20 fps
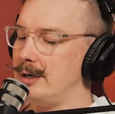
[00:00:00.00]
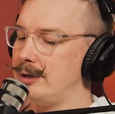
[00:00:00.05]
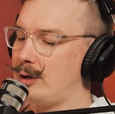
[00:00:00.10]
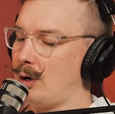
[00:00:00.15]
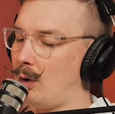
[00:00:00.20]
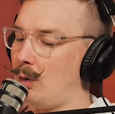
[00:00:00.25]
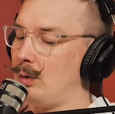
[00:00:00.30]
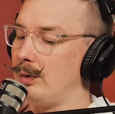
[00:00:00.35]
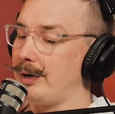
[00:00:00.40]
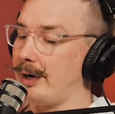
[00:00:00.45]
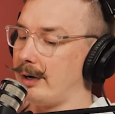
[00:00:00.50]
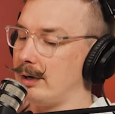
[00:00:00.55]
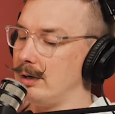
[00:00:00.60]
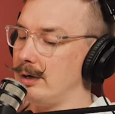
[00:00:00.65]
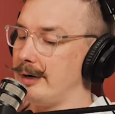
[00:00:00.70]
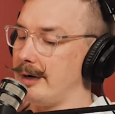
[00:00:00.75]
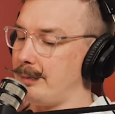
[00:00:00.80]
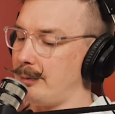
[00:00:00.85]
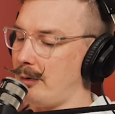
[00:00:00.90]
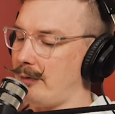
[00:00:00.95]
told
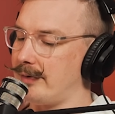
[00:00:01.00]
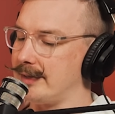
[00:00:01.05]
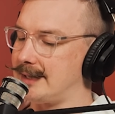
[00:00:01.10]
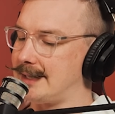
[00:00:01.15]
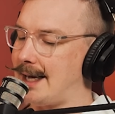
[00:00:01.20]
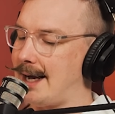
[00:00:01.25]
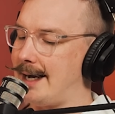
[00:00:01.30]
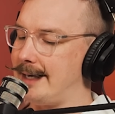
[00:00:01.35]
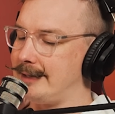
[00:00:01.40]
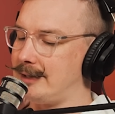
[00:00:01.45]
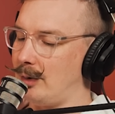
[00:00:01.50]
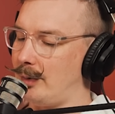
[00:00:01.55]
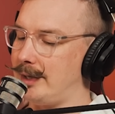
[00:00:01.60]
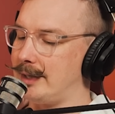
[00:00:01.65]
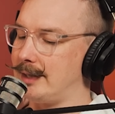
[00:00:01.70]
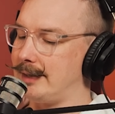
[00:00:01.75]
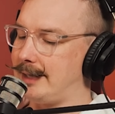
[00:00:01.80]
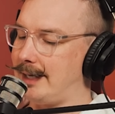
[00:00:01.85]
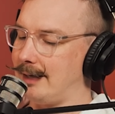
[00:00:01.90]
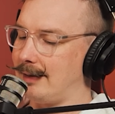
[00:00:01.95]
her to move aside so he
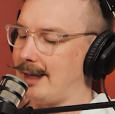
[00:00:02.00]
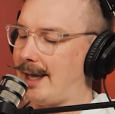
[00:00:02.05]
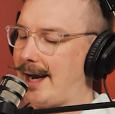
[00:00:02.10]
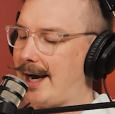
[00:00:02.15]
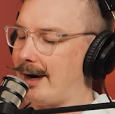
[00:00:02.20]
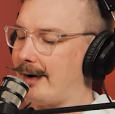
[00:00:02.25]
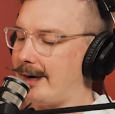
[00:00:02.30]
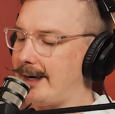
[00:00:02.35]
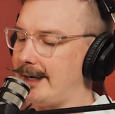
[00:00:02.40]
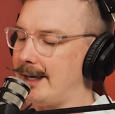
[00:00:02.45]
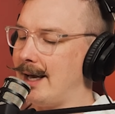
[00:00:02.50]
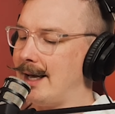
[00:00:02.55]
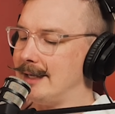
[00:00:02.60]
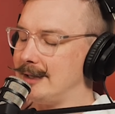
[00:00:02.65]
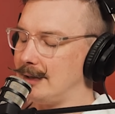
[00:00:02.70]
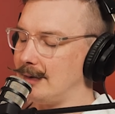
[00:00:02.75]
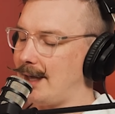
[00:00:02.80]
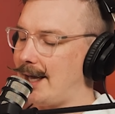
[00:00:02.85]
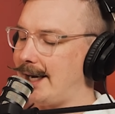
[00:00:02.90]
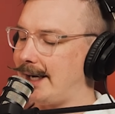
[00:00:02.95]
could kill Harry.
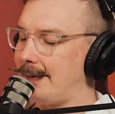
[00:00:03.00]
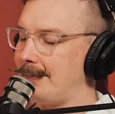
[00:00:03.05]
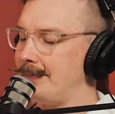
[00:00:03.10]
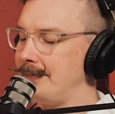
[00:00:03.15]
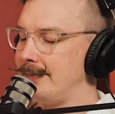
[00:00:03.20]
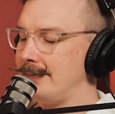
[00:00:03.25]
So like